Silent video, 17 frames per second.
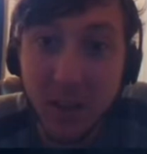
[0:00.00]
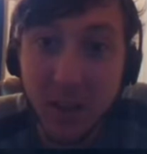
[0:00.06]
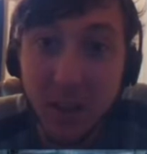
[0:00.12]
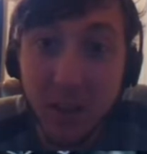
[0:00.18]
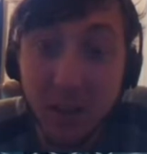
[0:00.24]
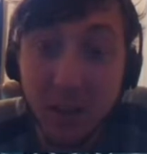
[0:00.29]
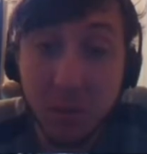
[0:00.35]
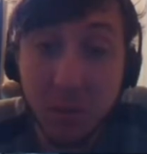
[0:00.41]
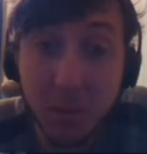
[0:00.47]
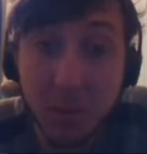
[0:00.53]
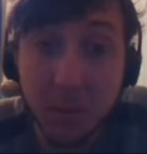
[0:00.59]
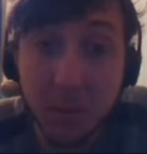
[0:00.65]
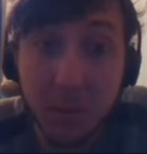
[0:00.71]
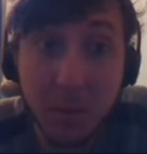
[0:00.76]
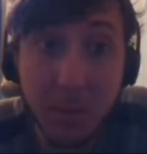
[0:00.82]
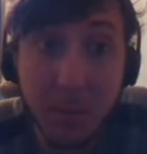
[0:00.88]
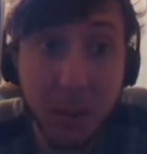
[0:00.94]
So we're using a
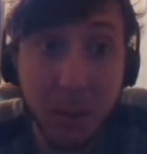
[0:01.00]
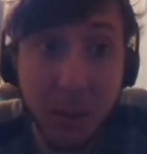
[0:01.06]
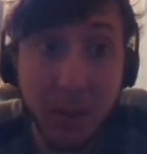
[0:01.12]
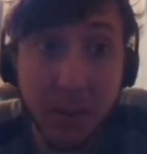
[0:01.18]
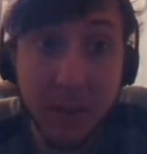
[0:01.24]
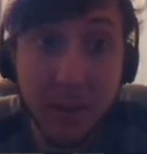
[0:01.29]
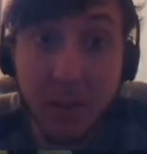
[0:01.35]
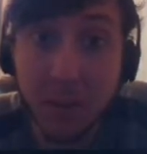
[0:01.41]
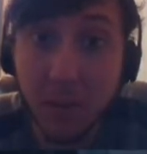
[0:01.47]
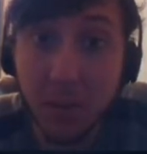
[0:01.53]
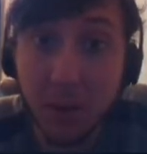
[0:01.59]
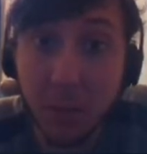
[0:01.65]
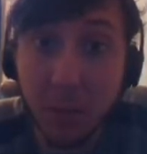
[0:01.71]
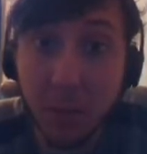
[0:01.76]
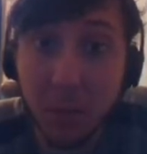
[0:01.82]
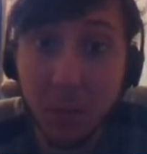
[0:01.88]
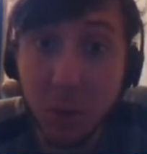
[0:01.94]
long bond. We
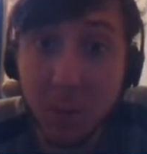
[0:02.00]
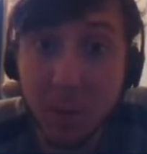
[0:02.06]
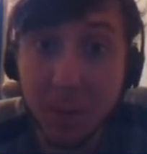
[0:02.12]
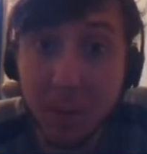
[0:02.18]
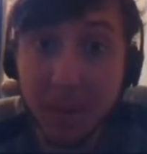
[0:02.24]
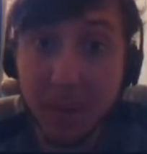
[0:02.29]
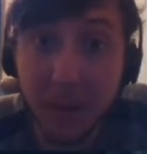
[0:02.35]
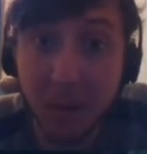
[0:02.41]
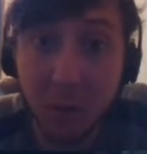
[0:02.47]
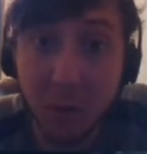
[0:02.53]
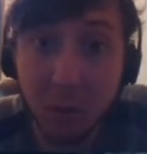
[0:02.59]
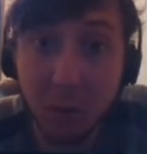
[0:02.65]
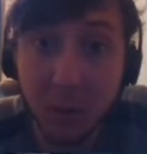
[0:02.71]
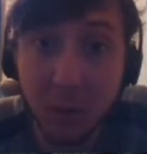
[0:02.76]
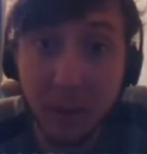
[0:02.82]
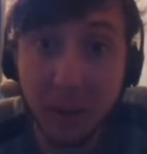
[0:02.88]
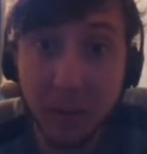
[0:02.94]
have two teammates next to us. We
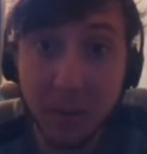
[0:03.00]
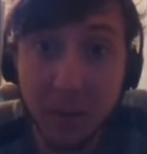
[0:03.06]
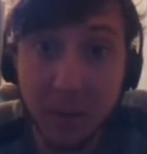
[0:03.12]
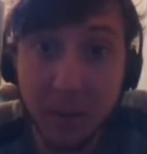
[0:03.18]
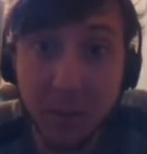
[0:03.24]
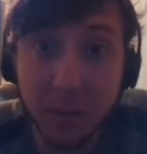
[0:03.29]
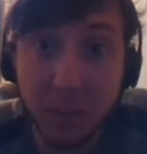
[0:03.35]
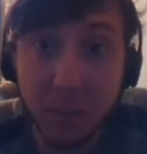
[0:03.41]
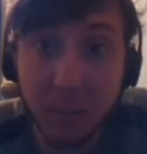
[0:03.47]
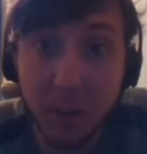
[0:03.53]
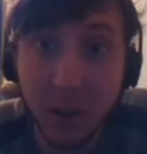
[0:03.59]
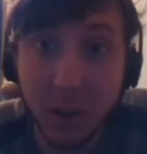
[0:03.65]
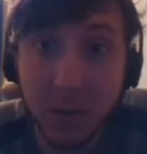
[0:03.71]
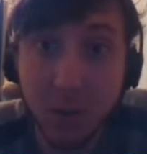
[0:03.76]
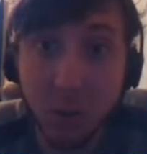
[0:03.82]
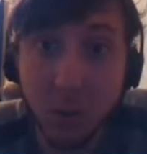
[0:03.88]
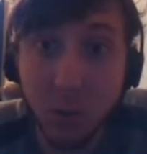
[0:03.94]
can say that because of bond.
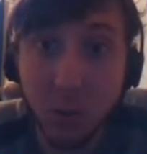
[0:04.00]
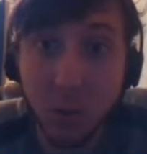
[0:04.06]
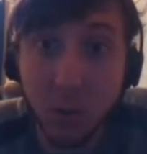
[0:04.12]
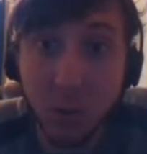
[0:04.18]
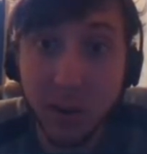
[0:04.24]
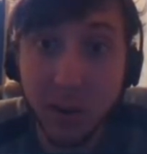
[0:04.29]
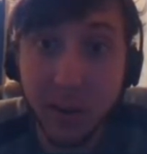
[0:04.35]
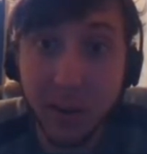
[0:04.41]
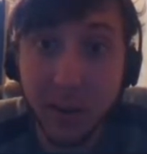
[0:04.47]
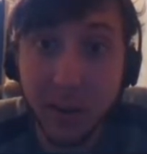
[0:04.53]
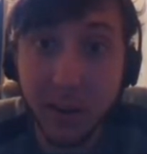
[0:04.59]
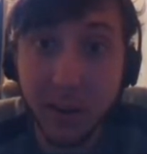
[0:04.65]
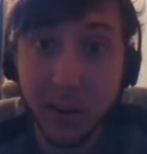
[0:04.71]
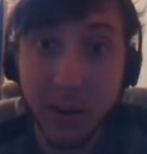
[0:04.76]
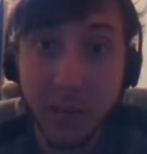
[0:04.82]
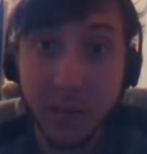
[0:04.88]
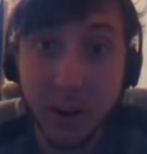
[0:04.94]
Or if we
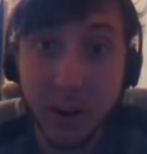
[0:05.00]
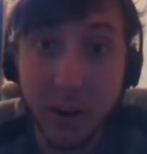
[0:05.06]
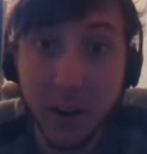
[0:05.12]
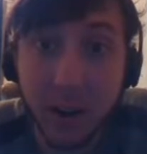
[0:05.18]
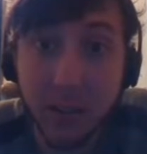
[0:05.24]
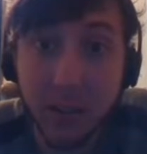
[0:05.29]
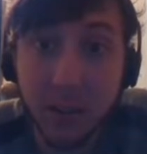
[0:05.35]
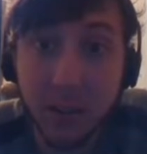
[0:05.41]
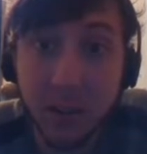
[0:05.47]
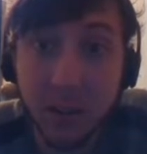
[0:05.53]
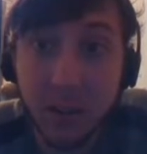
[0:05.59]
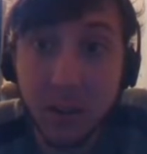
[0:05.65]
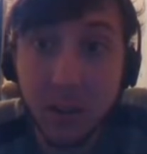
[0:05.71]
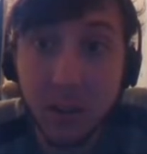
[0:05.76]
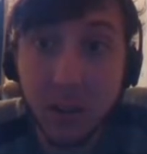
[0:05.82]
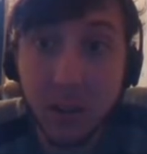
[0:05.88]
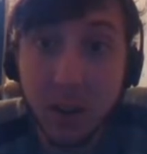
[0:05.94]
have eyes,
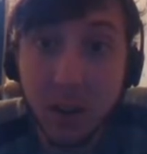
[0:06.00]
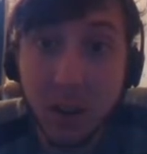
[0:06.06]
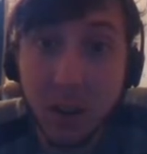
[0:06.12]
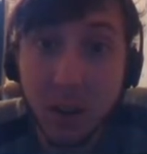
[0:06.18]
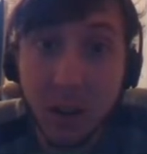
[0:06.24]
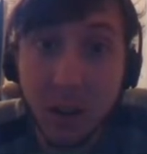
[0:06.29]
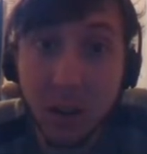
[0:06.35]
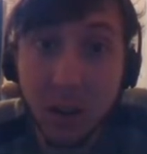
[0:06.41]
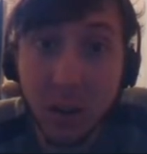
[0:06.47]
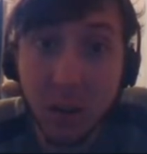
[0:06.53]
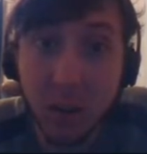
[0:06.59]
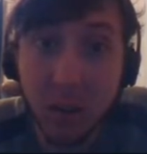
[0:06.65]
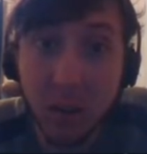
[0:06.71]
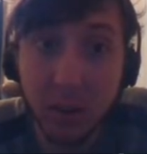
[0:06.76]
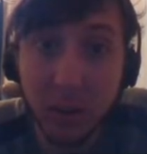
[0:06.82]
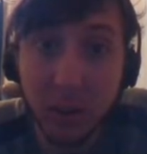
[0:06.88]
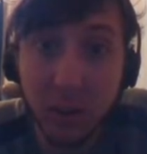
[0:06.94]
they
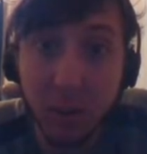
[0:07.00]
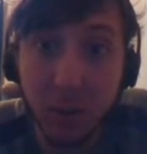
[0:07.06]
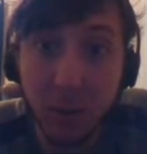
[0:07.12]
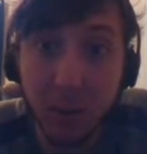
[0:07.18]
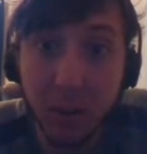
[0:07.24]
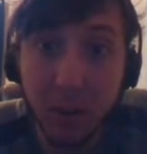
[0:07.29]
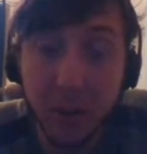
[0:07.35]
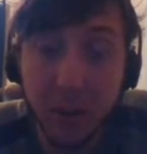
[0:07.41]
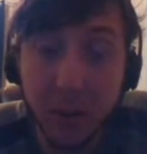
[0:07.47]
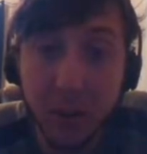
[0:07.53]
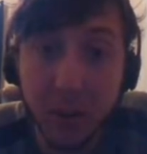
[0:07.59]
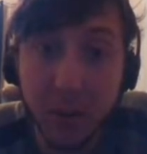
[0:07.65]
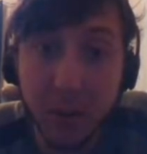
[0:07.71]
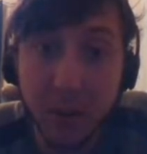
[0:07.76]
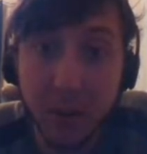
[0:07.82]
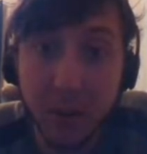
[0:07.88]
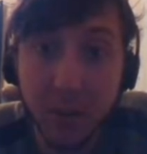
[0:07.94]
want to work on this
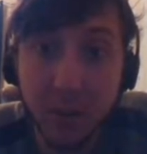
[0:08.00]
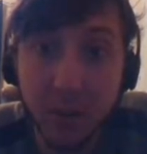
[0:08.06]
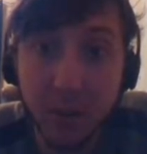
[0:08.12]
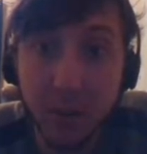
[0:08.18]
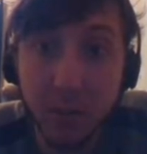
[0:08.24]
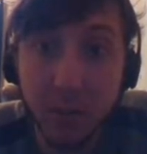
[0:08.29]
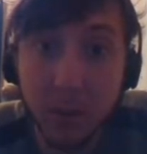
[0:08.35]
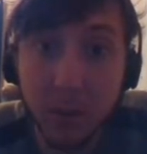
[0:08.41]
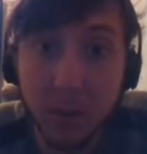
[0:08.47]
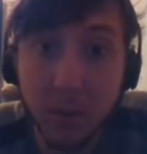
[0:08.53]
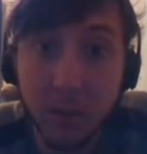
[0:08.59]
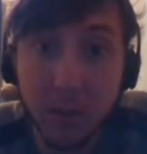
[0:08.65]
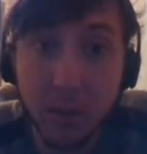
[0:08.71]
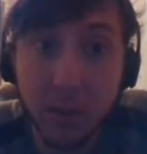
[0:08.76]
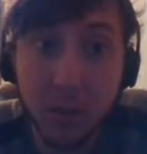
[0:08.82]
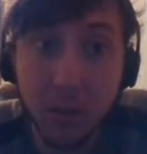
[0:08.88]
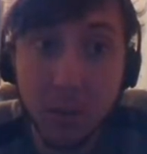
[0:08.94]
generator. So I'm going to follow
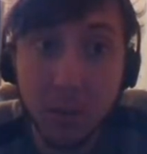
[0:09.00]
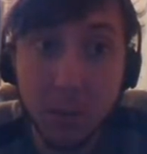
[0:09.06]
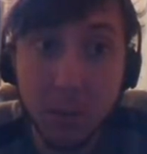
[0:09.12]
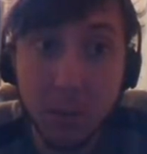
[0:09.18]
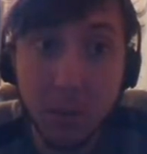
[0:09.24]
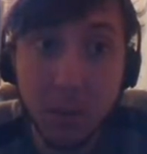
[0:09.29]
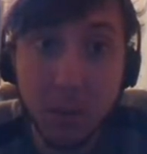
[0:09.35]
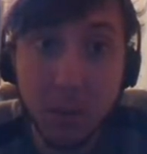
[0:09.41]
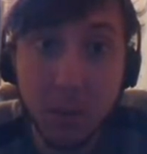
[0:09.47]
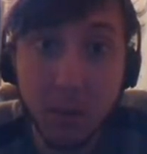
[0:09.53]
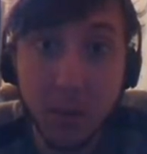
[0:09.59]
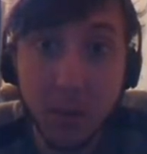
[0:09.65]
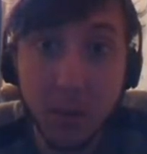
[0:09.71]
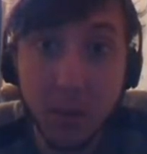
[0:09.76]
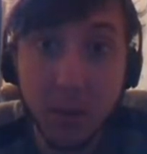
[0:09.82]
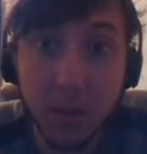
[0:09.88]
them up to do that.